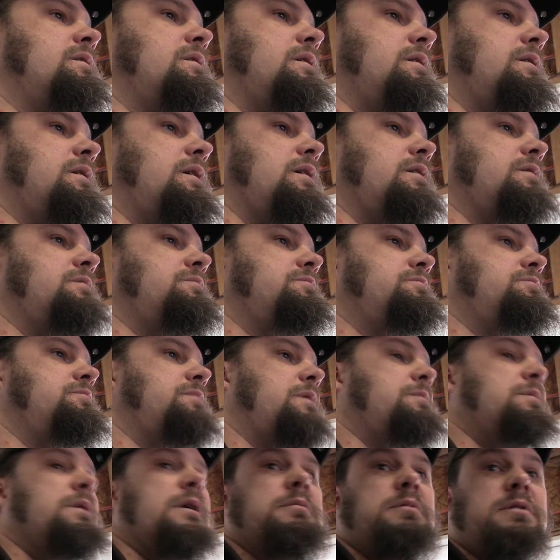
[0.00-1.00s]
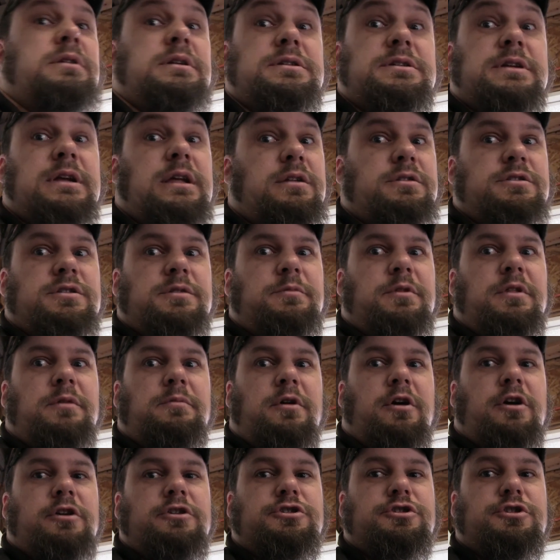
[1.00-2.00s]
And I may be able to sell some of the
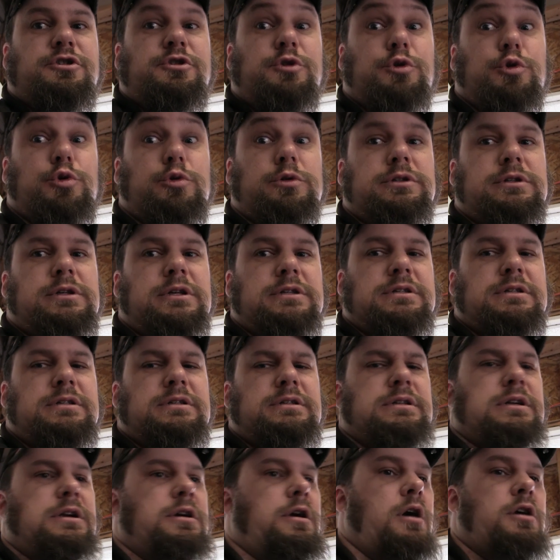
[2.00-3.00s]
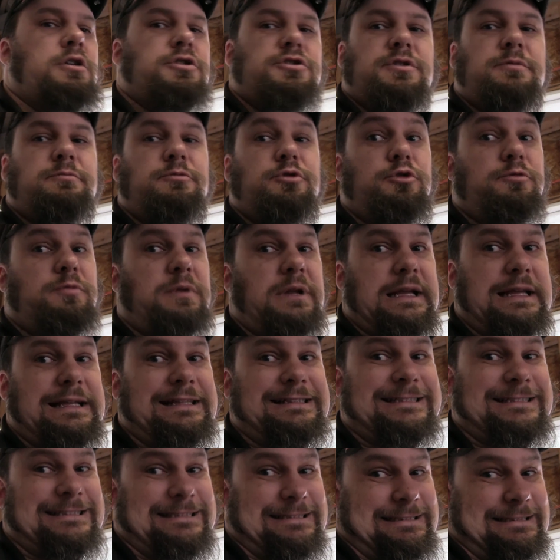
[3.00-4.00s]
parts too, because there are some
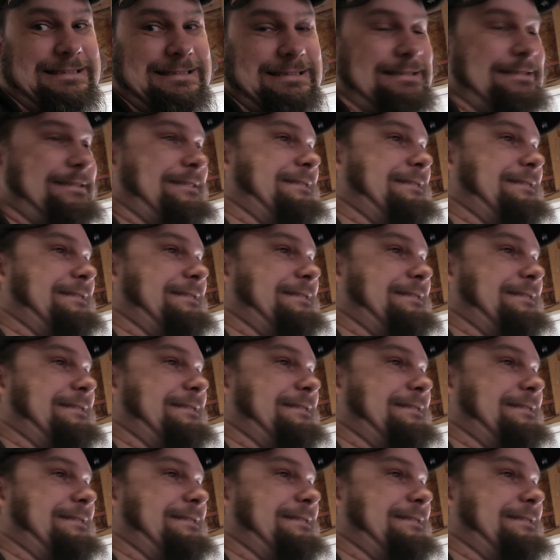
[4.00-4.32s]
duplicates.